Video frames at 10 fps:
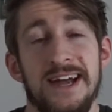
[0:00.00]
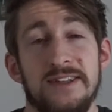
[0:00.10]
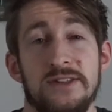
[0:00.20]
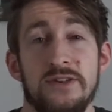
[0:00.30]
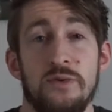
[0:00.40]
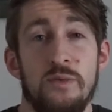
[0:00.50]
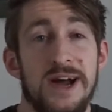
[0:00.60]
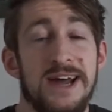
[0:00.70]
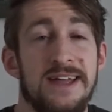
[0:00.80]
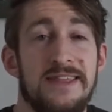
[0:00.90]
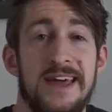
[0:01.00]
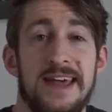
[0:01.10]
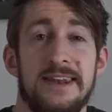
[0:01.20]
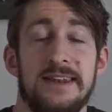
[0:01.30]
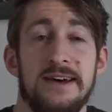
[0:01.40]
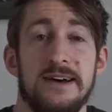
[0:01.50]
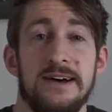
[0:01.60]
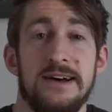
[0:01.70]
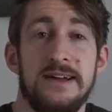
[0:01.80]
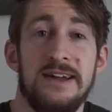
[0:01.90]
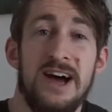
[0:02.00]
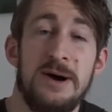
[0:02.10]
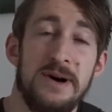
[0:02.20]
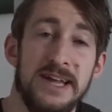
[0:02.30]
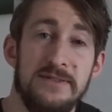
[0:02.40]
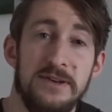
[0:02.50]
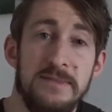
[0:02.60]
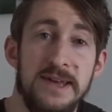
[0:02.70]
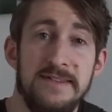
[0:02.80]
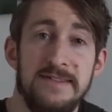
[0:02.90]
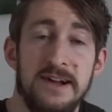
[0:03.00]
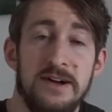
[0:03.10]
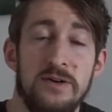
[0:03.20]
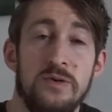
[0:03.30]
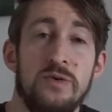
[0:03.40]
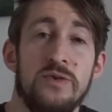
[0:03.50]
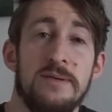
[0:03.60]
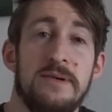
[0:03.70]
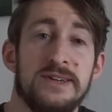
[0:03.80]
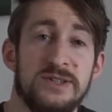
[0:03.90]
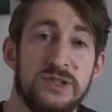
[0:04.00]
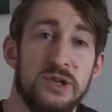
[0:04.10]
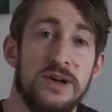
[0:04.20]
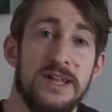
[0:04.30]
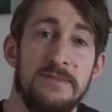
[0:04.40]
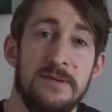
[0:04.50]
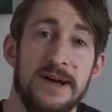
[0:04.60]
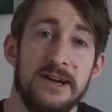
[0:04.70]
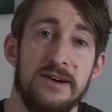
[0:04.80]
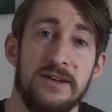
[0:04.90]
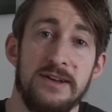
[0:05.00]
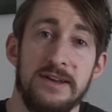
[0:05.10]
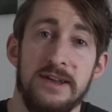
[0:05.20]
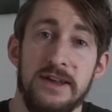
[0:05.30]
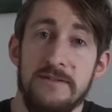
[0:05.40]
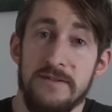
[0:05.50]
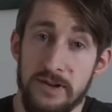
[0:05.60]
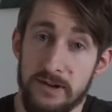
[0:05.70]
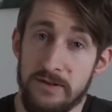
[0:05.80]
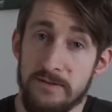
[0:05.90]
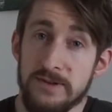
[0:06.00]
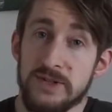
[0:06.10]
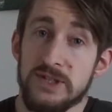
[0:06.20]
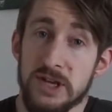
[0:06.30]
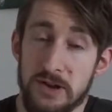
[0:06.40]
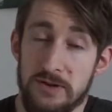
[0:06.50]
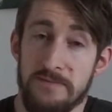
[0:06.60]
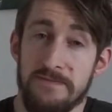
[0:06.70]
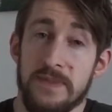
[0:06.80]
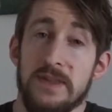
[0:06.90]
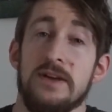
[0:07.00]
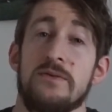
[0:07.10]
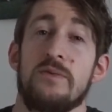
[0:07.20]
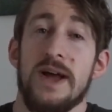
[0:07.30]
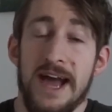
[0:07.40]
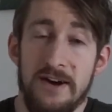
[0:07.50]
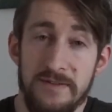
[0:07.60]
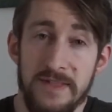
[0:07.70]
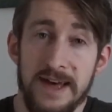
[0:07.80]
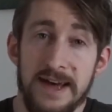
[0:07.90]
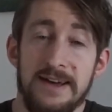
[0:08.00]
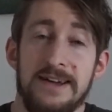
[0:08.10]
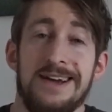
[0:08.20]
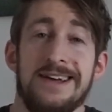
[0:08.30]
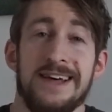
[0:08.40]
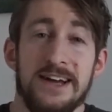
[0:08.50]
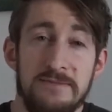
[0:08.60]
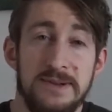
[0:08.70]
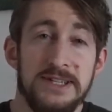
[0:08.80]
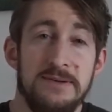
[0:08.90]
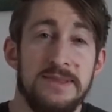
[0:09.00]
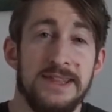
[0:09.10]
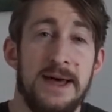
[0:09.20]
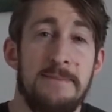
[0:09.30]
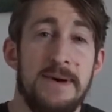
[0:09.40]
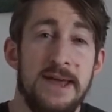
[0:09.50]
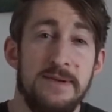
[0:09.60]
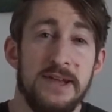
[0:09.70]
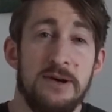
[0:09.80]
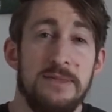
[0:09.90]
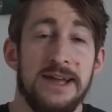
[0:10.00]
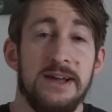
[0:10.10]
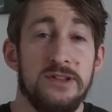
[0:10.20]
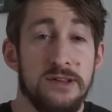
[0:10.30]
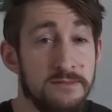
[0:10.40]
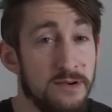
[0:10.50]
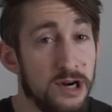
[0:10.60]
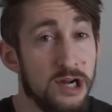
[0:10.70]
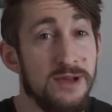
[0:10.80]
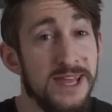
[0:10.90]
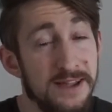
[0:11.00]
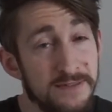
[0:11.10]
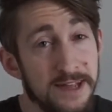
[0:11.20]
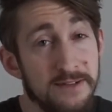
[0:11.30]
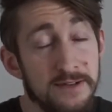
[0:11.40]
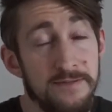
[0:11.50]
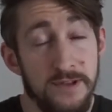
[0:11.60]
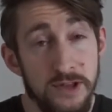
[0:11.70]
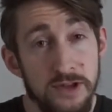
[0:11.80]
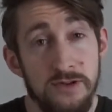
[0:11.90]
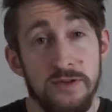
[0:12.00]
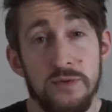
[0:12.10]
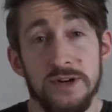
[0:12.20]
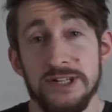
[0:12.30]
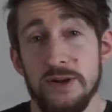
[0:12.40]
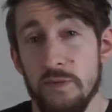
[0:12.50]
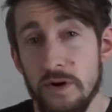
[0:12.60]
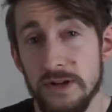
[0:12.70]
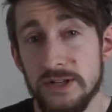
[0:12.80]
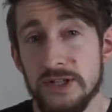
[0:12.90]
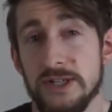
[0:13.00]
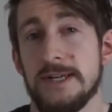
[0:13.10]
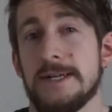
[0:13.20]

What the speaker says: and too wet, then I might give it a miss, or I might just do it in my back garden for you. So wait out for that. That could be something that may be coming tomorrow evening for you to actually watch.